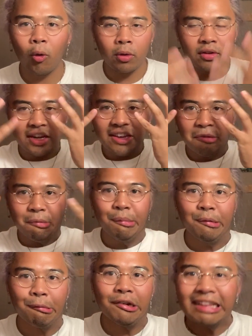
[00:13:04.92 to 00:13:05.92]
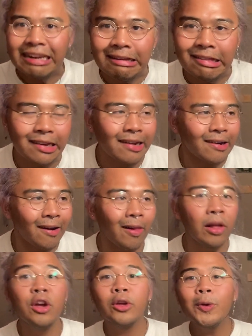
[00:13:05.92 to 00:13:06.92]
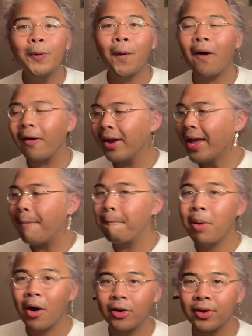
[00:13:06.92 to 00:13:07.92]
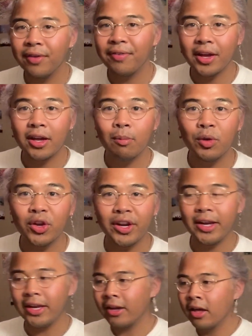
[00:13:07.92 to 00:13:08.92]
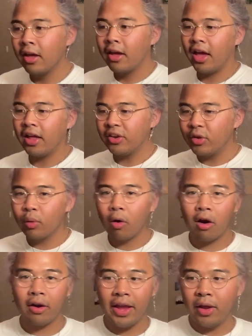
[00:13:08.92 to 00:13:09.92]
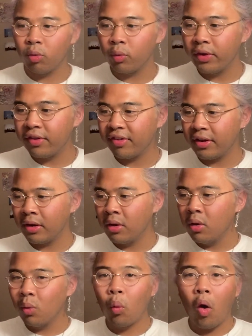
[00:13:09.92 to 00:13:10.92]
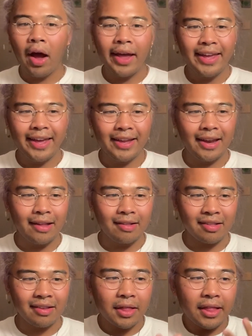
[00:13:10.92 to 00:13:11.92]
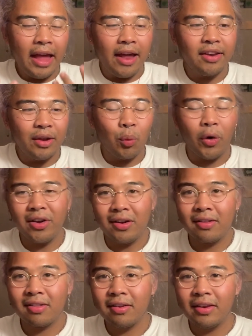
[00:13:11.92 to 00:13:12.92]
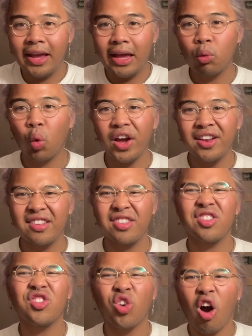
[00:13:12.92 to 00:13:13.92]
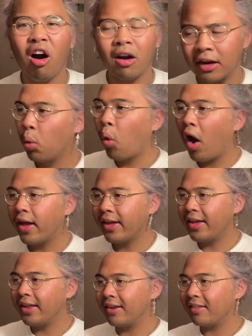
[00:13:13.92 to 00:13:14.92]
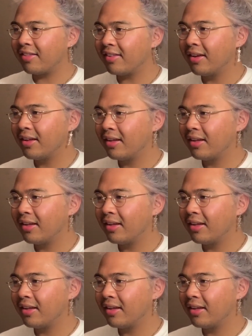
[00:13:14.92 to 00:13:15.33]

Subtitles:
old and I can't remember anything at all. You are a part of a community, and you are a reason why it is standing where it is today, why it is strong, why it is